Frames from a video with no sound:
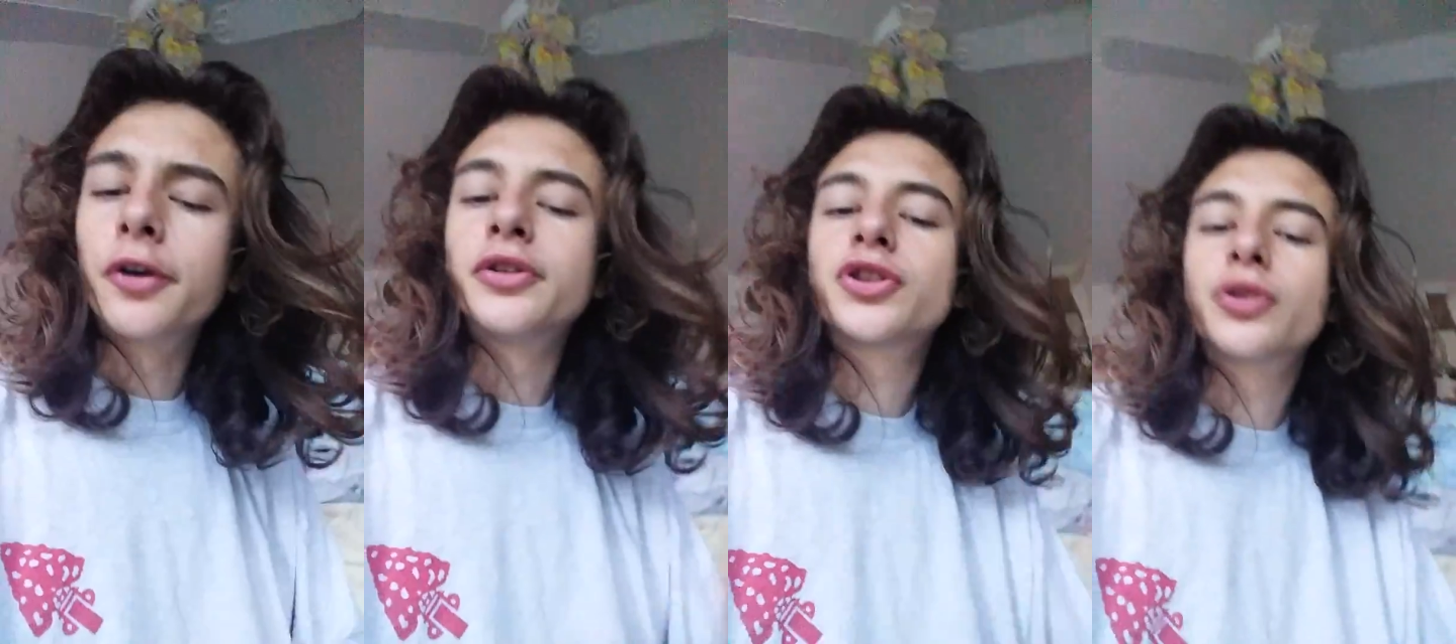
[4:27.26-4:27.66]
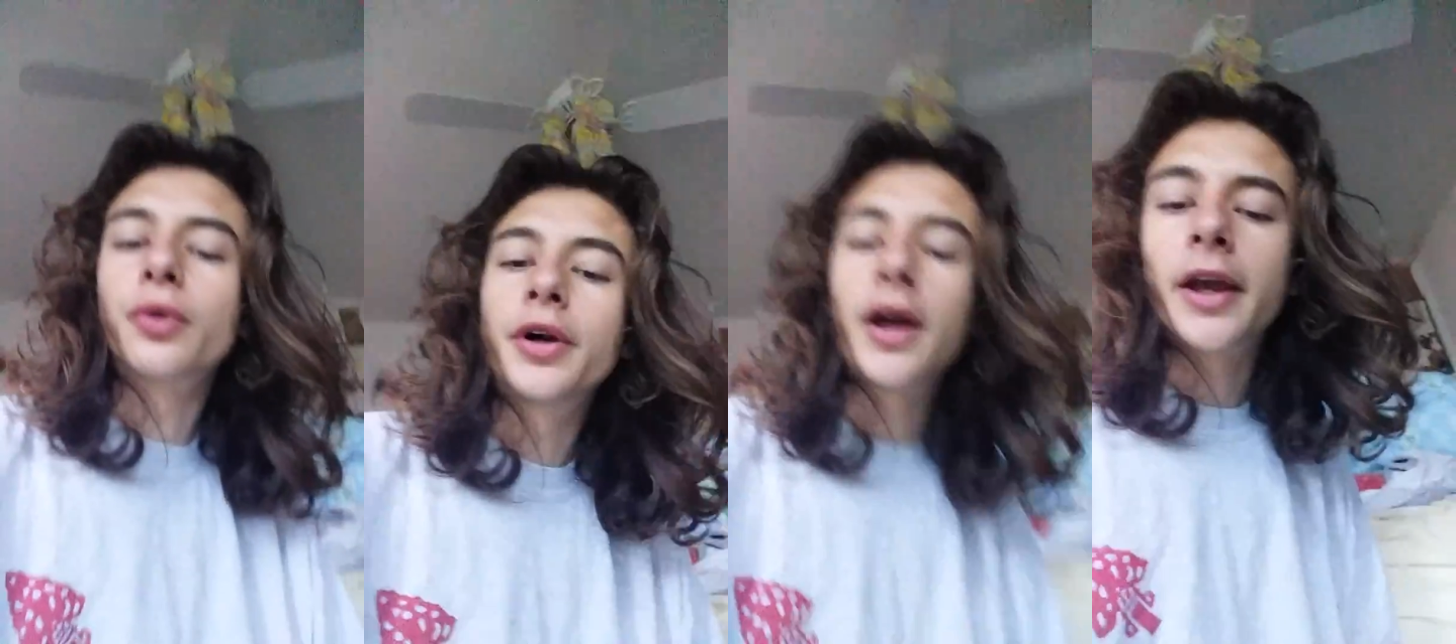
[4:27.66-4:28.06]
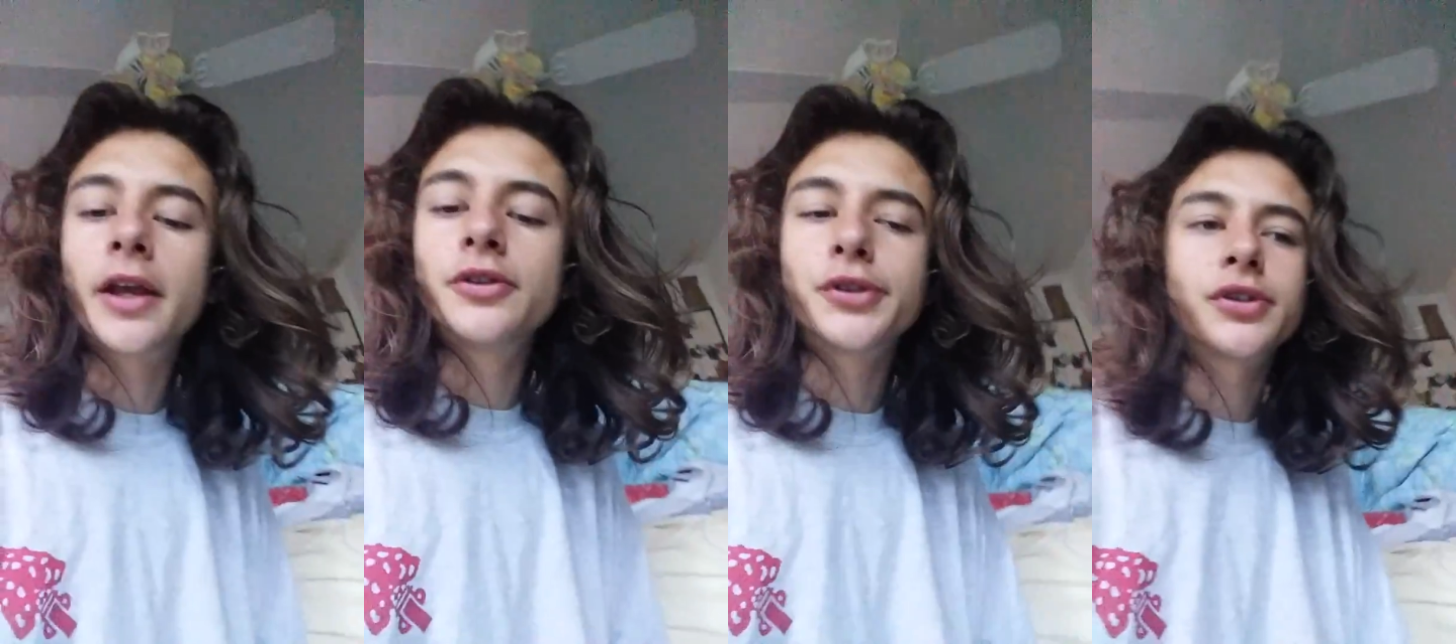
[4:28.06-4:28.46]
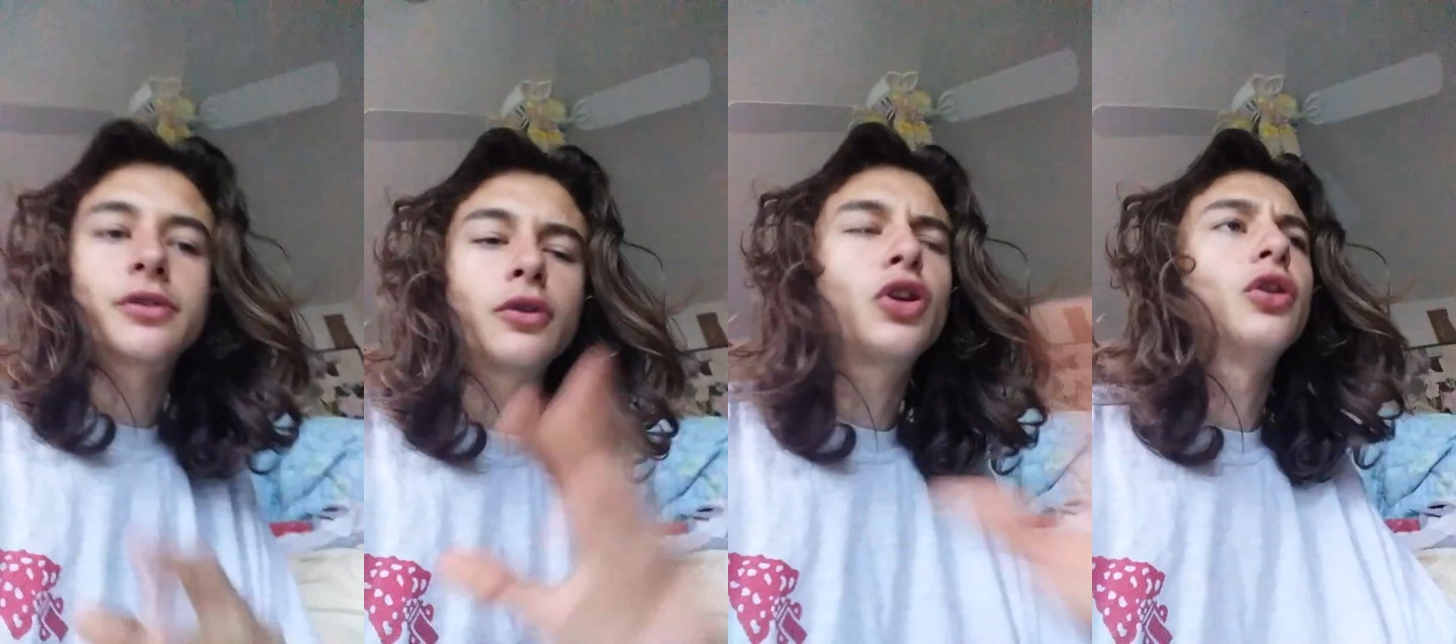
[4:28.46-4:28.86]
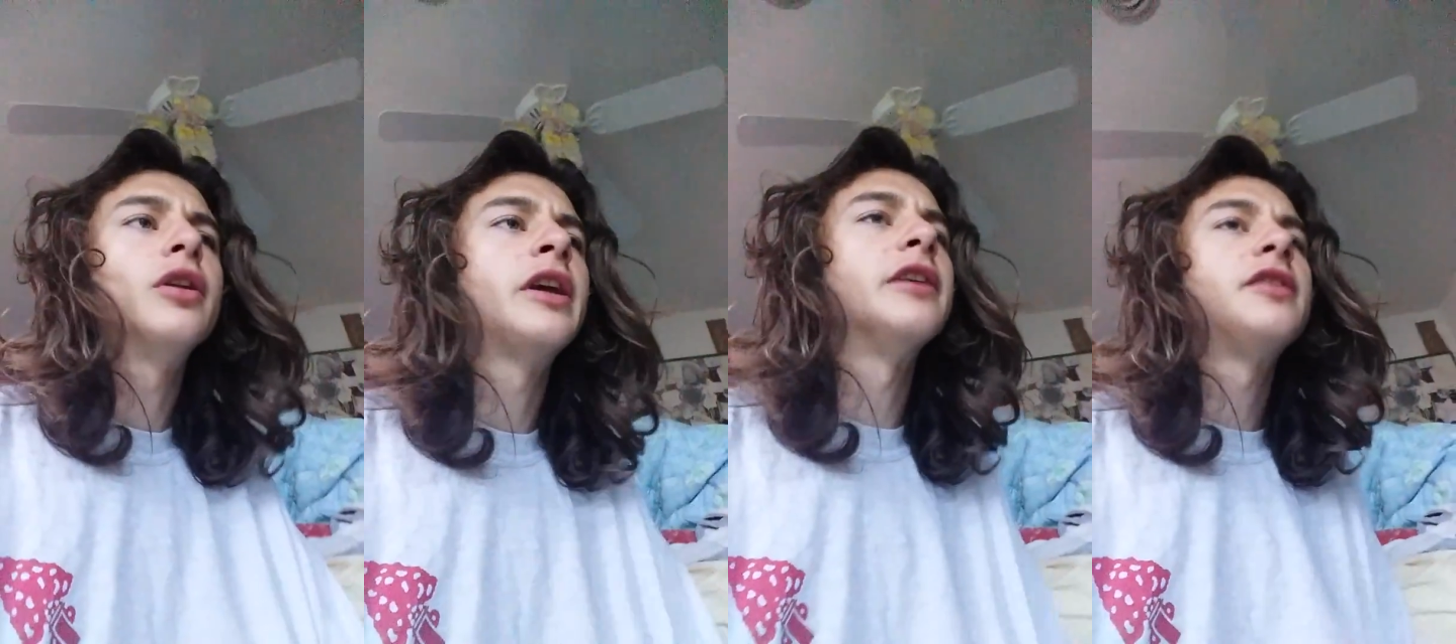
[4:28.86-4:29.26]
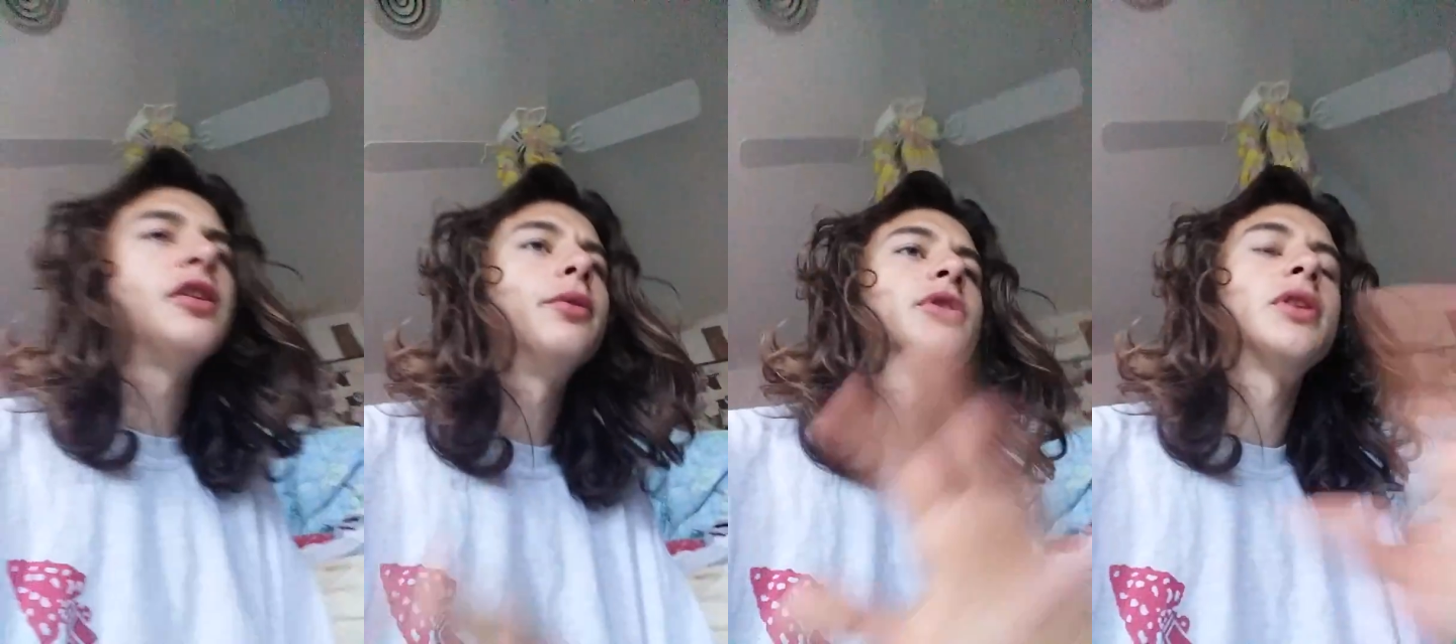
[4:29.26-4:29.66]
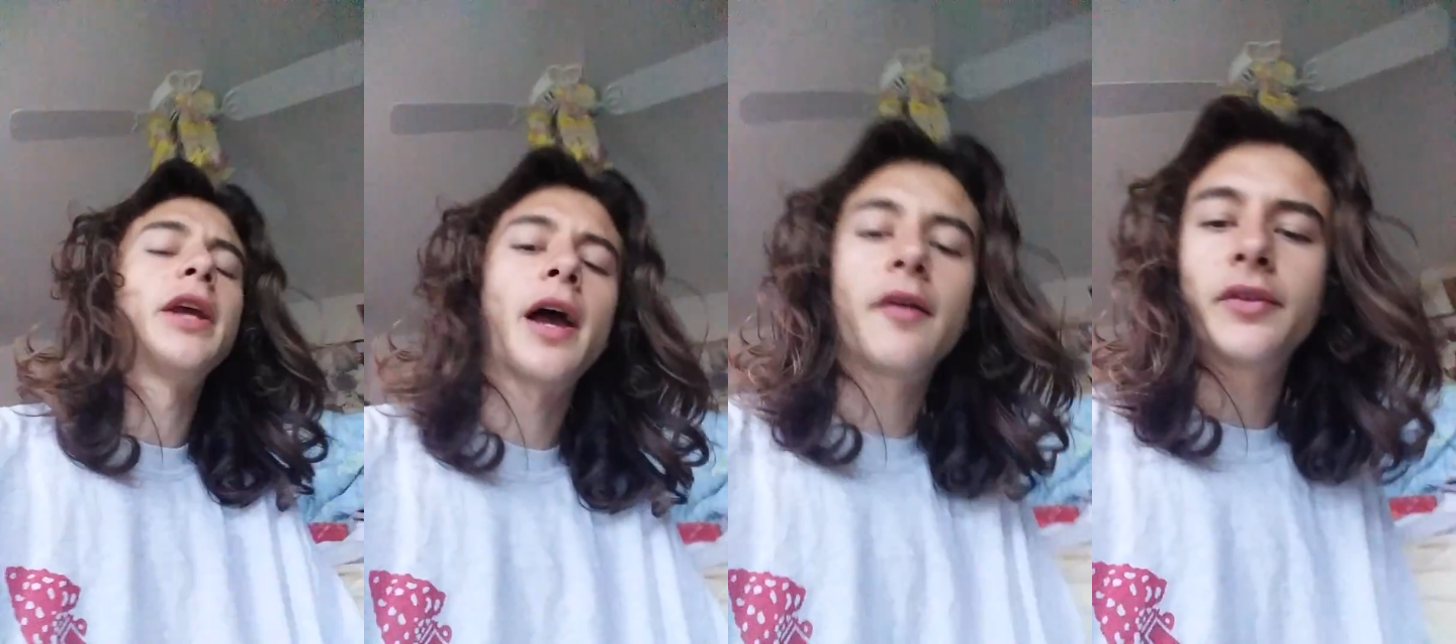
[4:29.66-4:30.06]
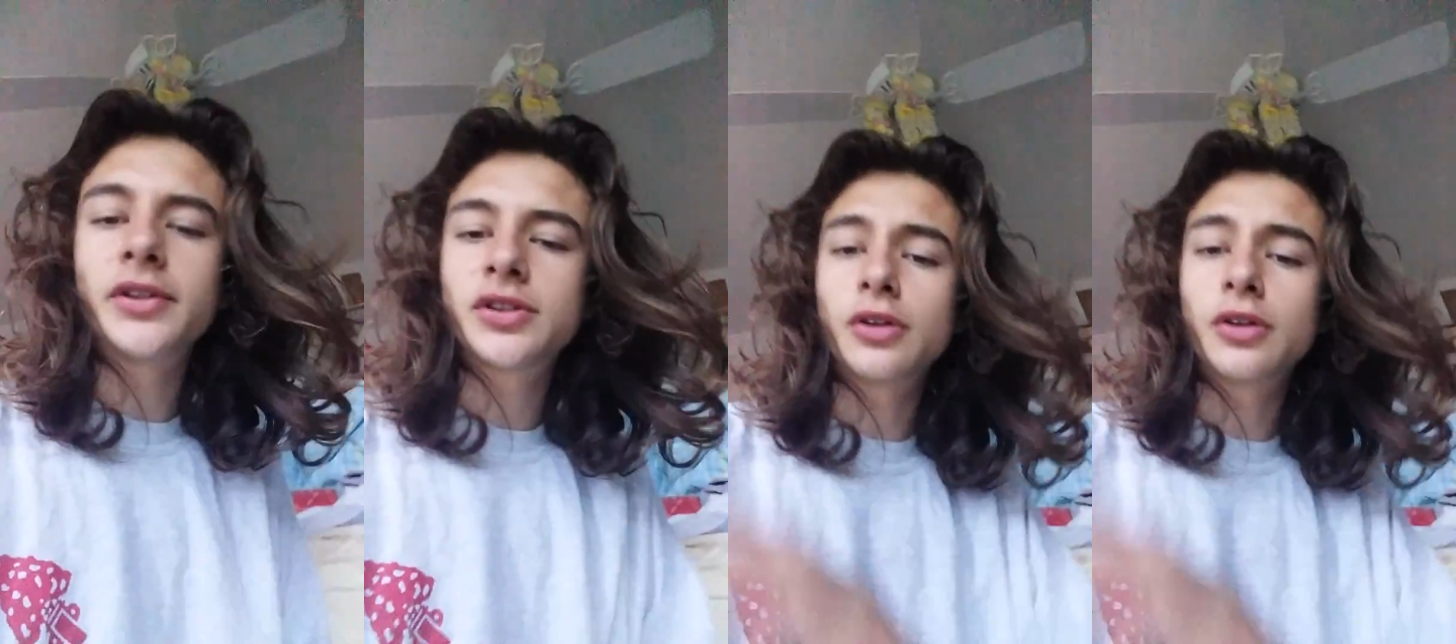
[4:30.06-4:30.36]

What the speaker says: and store it. I can just continuously have this